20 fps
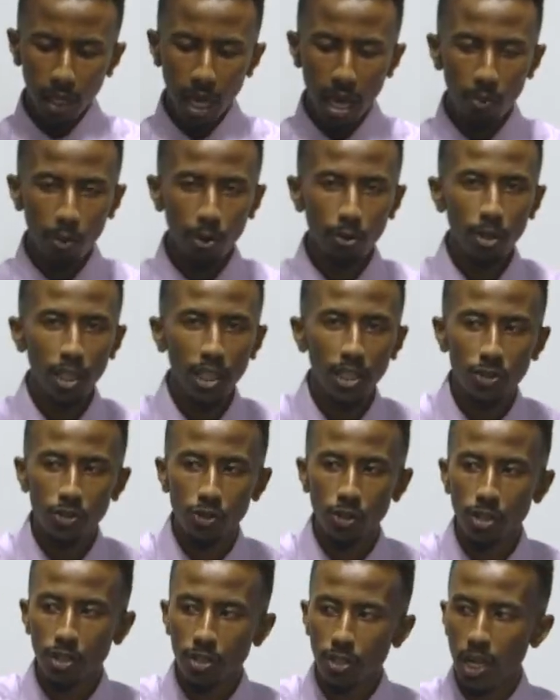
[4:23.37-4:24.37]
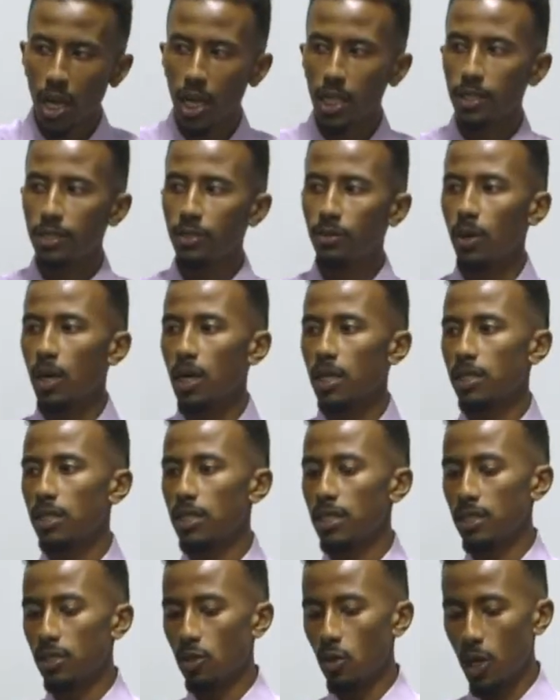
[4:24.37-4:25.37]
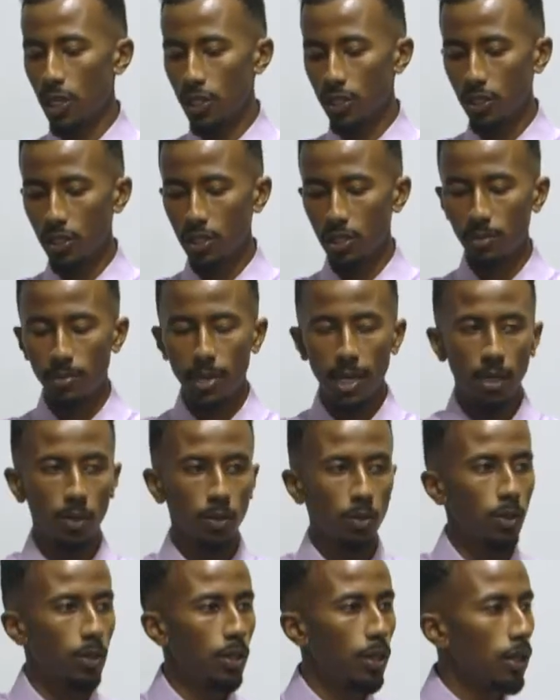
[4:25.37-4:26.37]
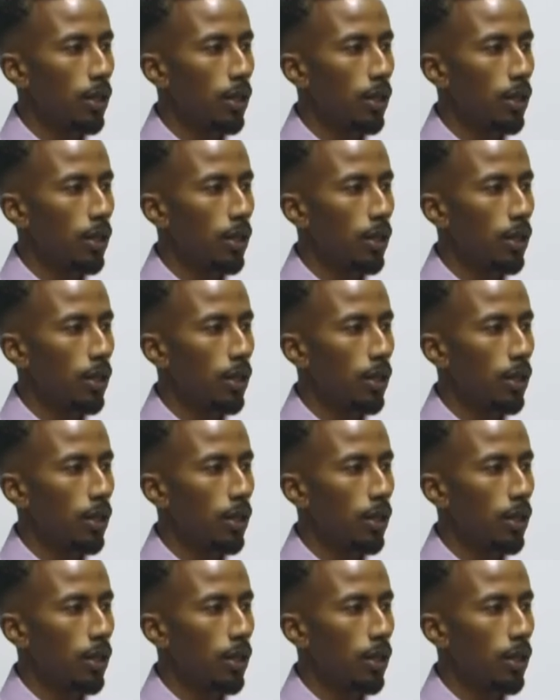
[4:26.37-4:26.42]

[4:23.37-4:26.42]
And we really started to ask these questions about,